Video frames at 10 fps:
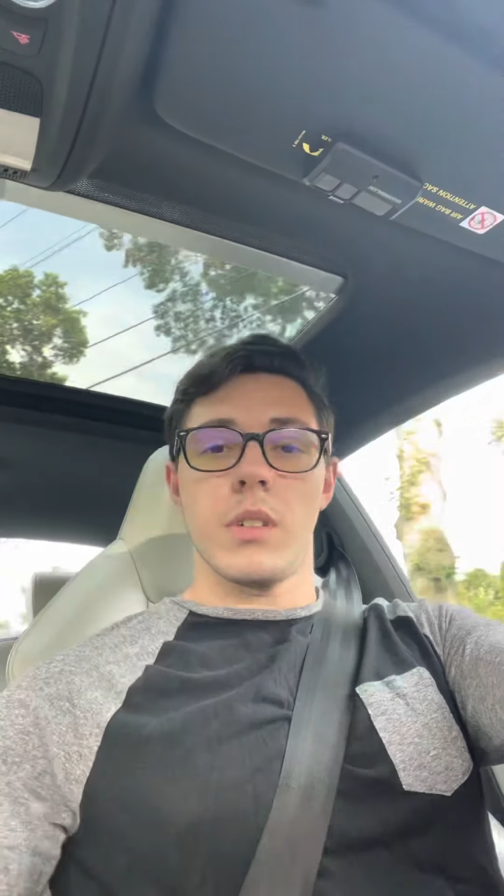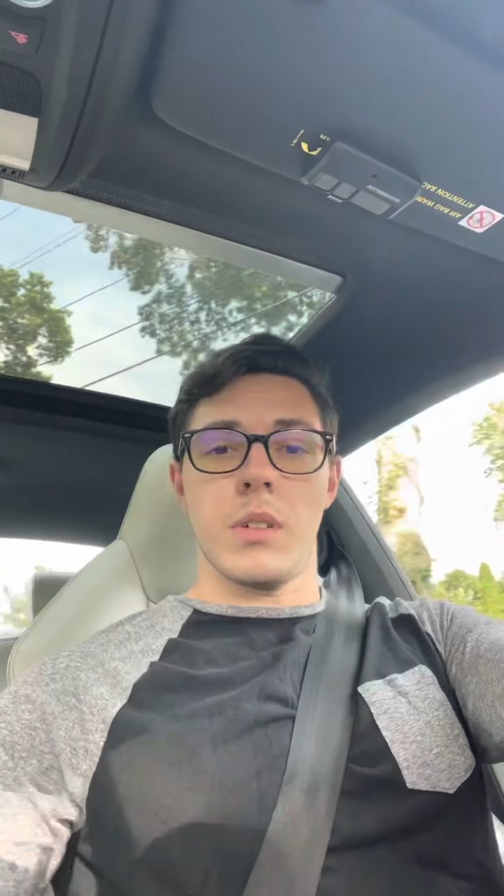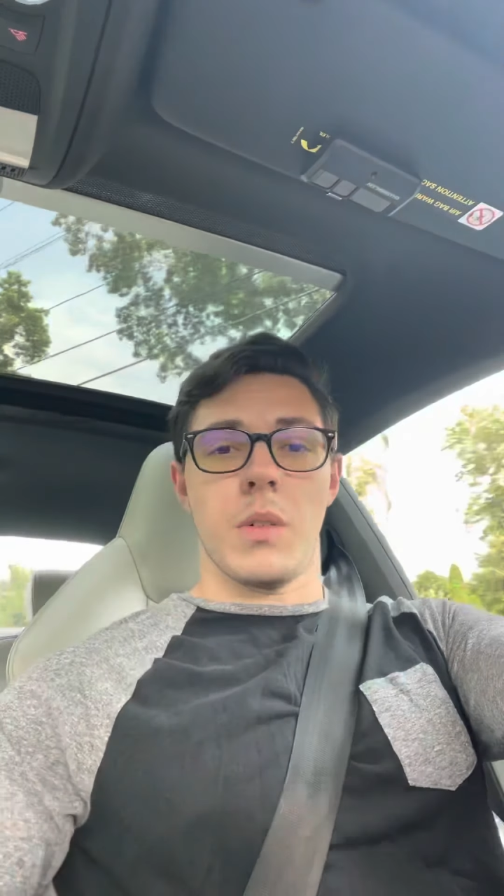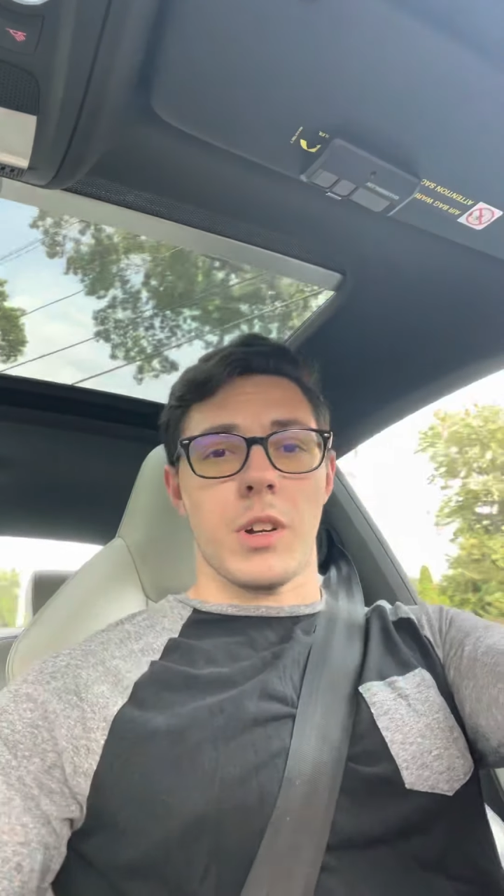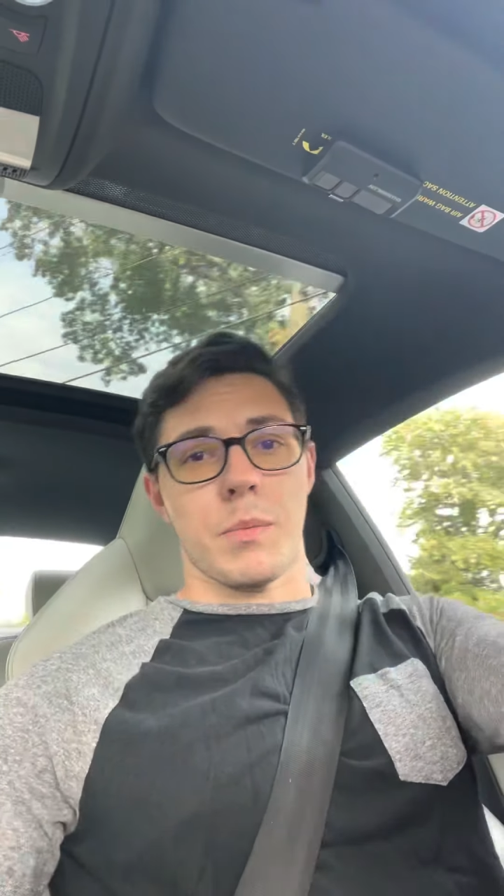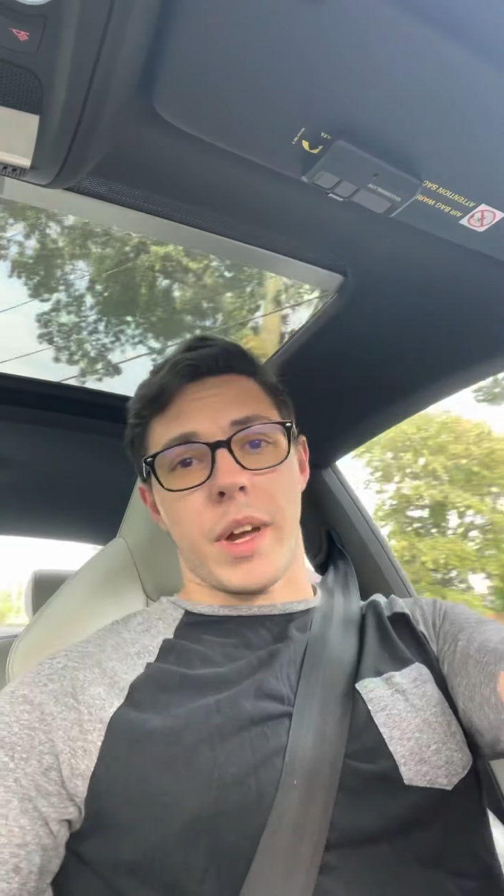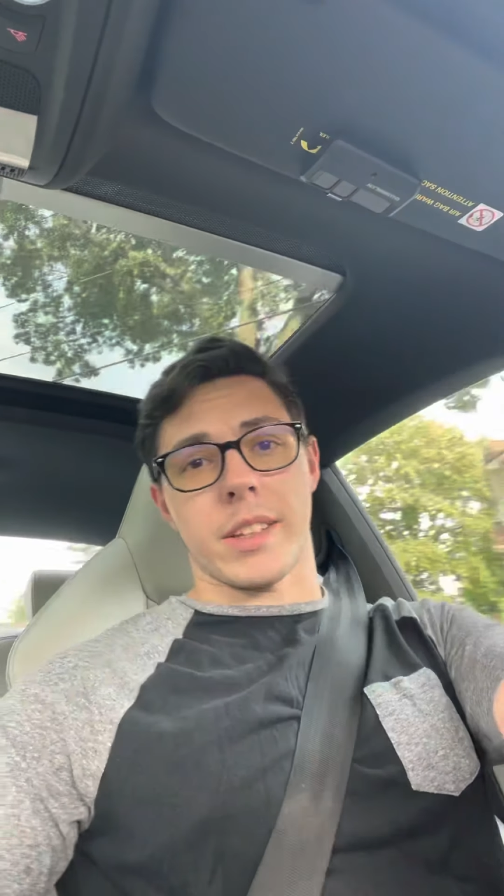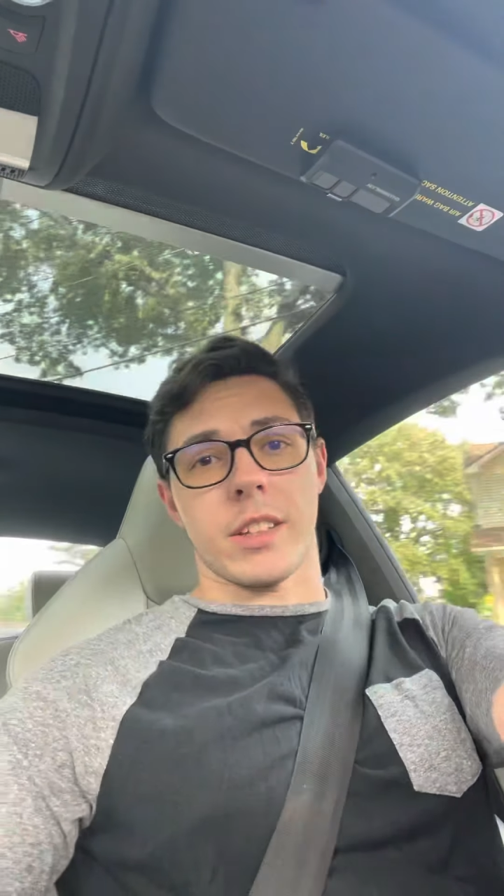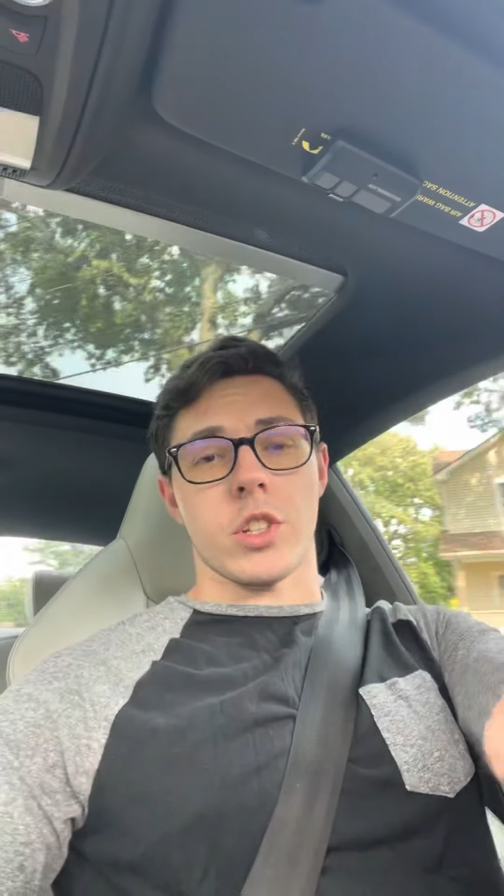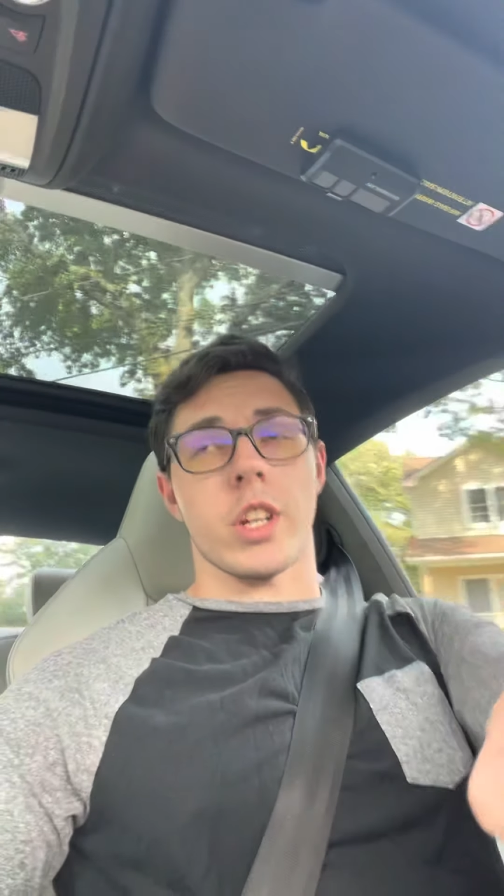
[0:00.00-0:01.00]
Welcome
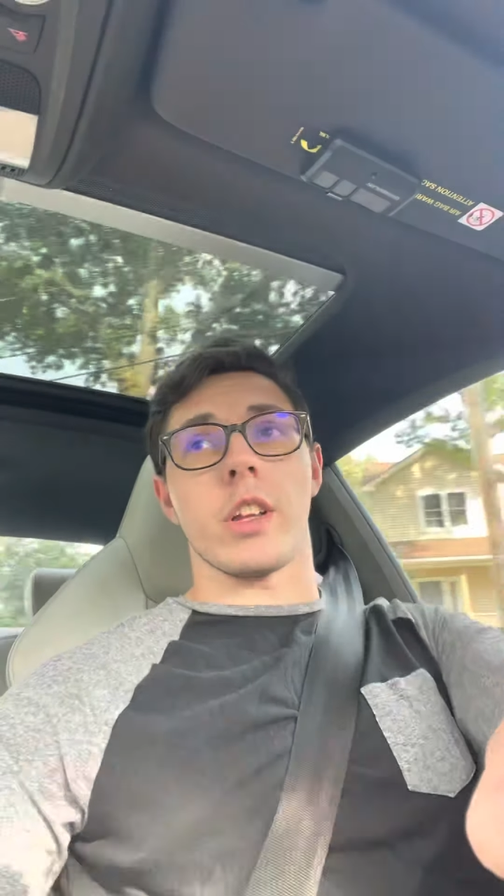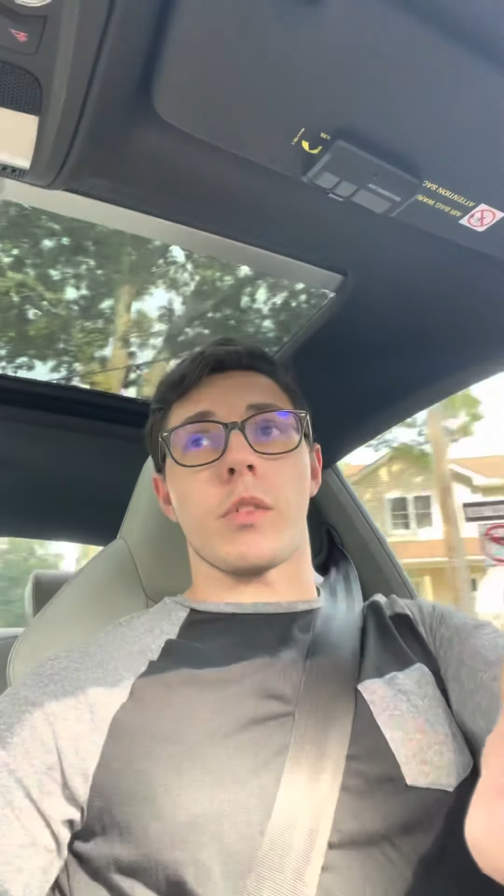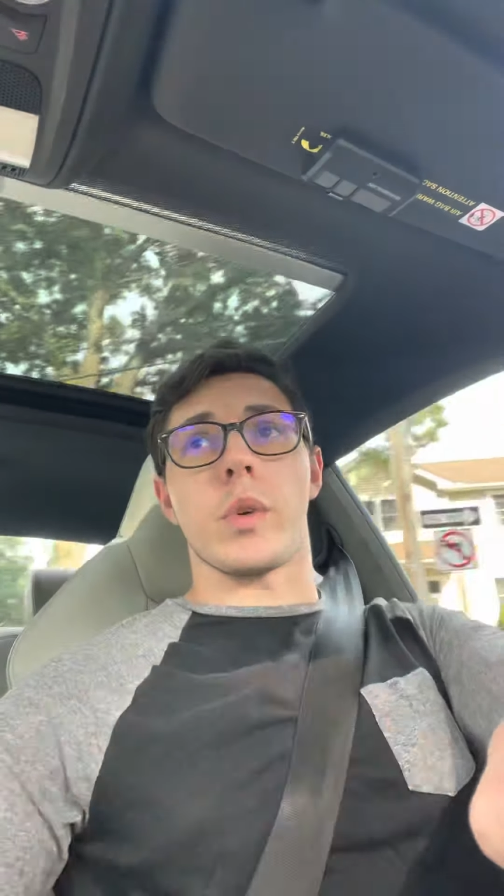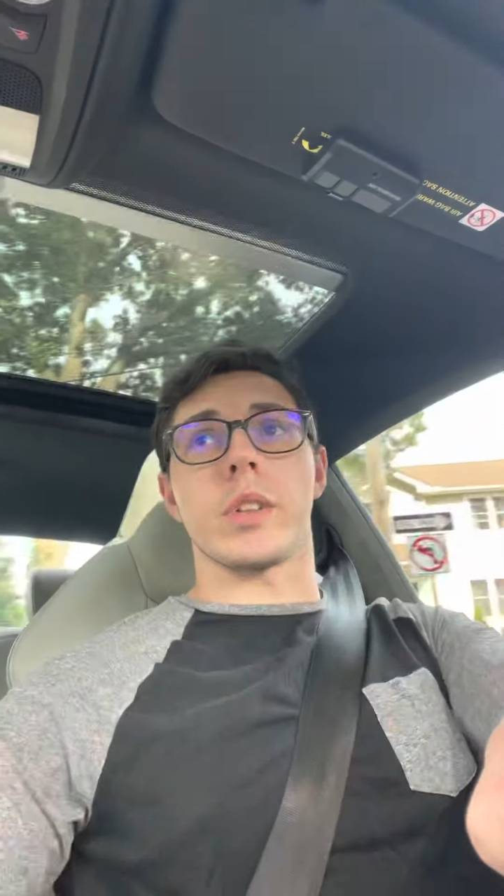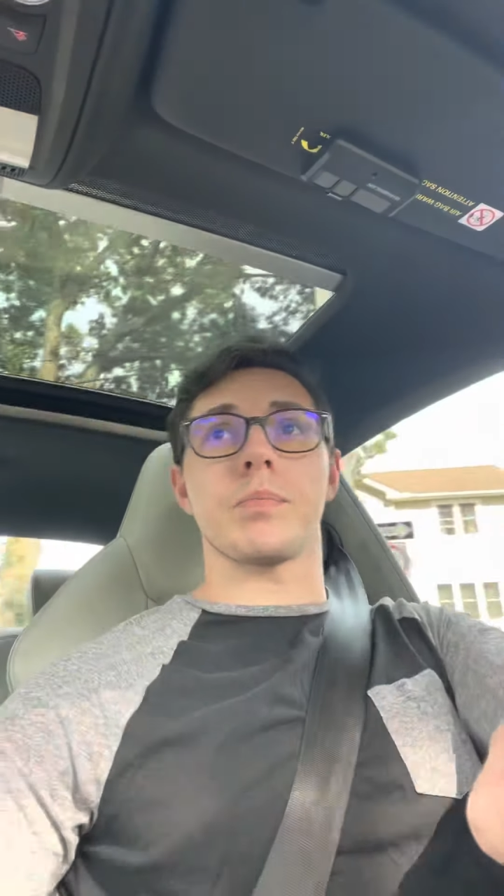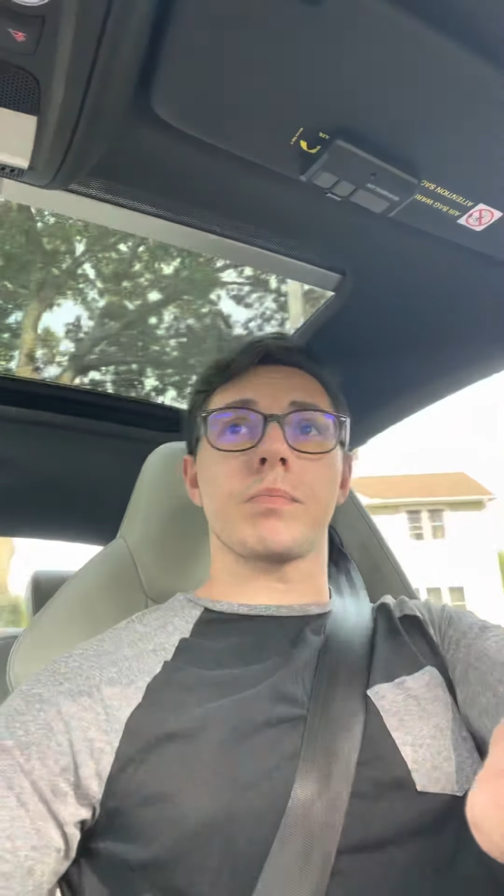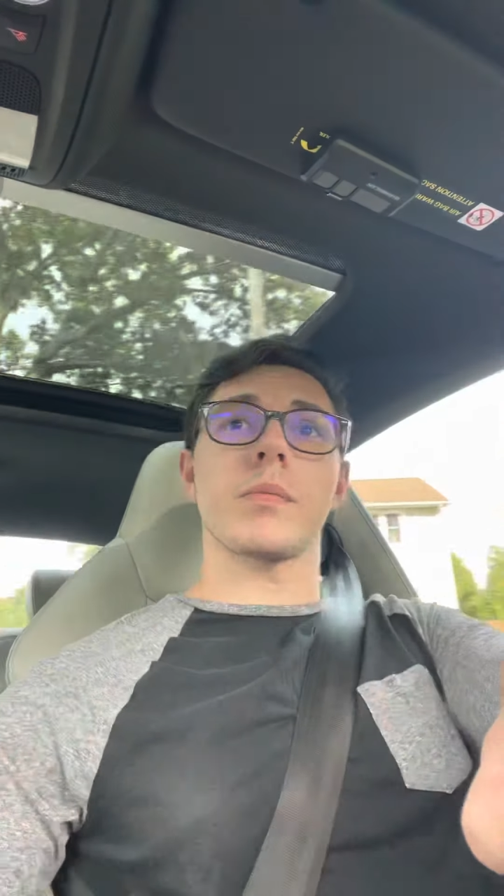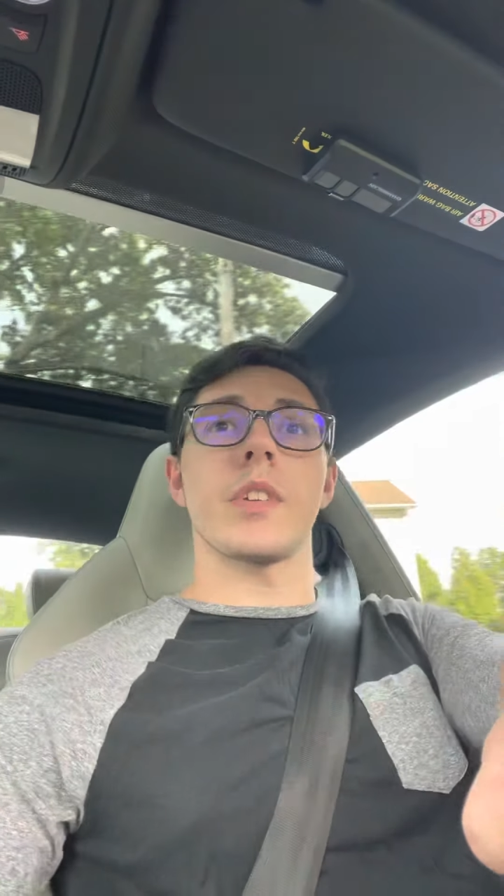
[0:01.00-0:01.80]
back to the channel, everyone.